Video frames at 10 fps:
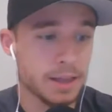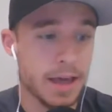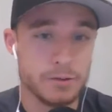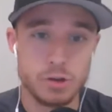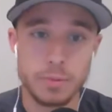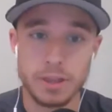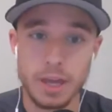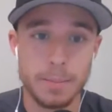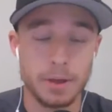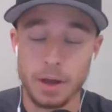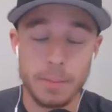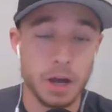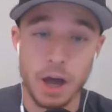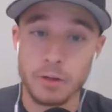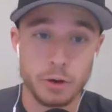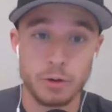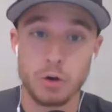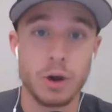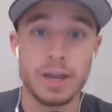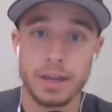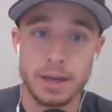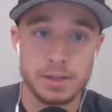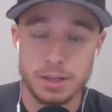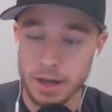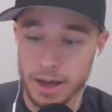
live stream with him, among other great guests.